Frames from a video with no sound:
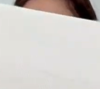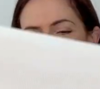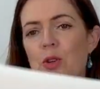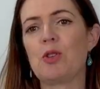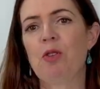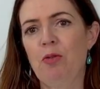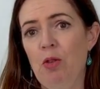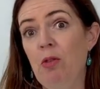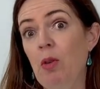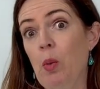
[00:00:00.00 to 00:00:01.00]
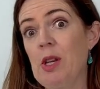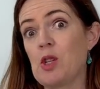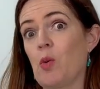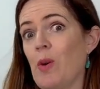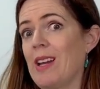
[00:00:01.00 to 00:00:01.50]
beautiful for
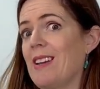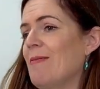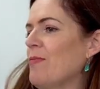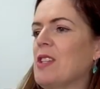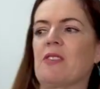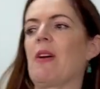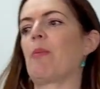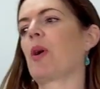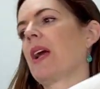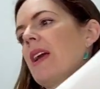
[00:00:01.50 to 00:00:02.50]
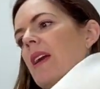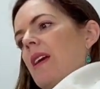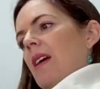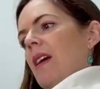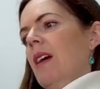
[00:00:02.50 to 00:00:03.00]
winter wear, this fabric.
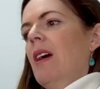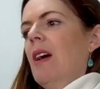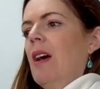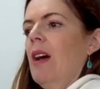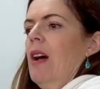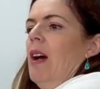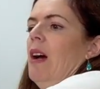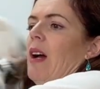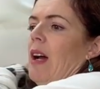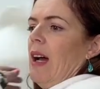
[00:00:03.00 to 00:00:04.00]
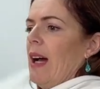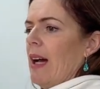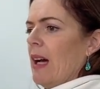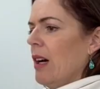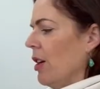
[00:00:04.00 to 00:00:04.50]

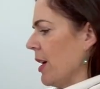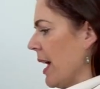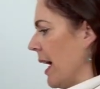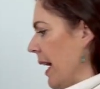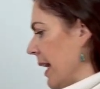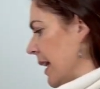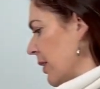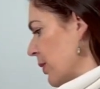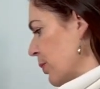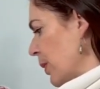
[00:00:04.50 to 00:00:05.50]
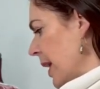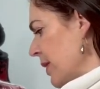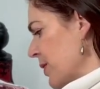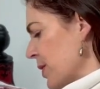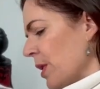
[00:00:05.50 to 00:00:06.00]
Okay,
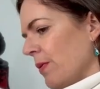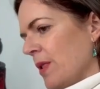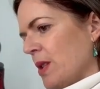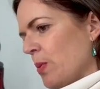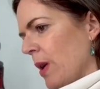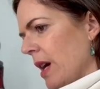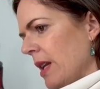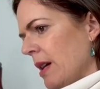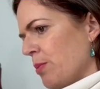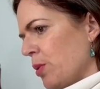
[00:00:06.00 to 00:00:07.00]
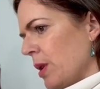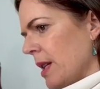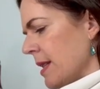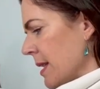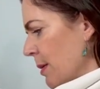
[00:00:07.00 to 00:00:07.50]
threads on this one are pretty
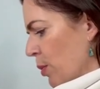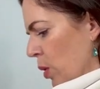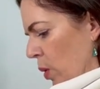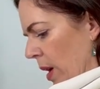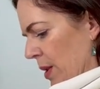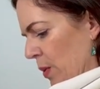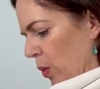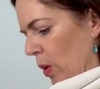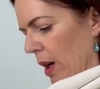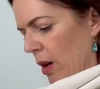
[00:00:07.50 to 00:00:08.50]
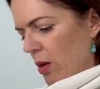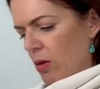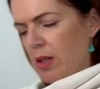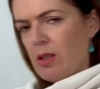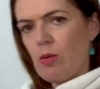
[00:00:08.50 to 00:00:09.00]
simple as
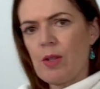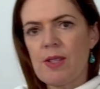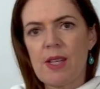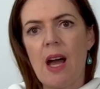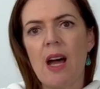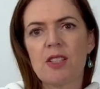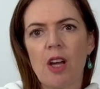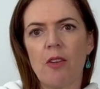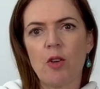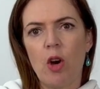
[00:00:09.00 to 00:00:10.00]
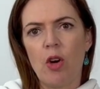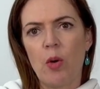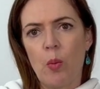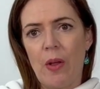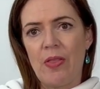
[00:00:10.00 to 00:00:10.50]
well. In the Resart, I've
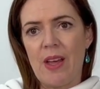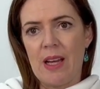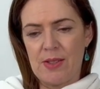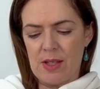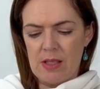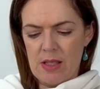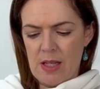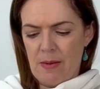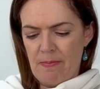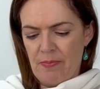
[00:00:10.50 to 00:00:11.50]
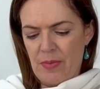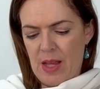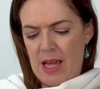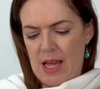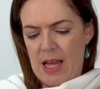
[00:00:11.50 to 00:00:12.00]
gone 1000,
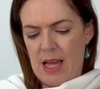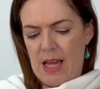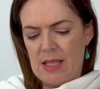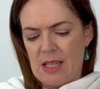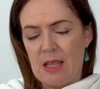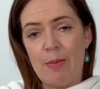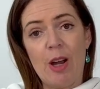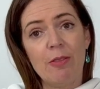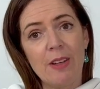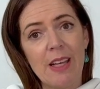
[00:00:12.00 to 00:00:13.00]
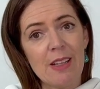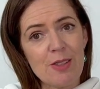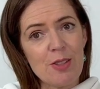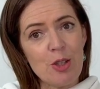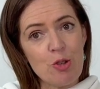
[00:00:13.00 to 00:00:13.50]
and in the
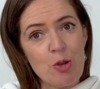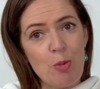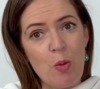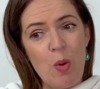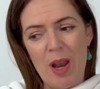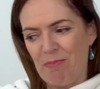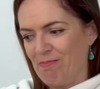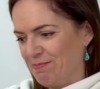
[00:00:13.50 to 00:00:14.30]
Mariflex, 111.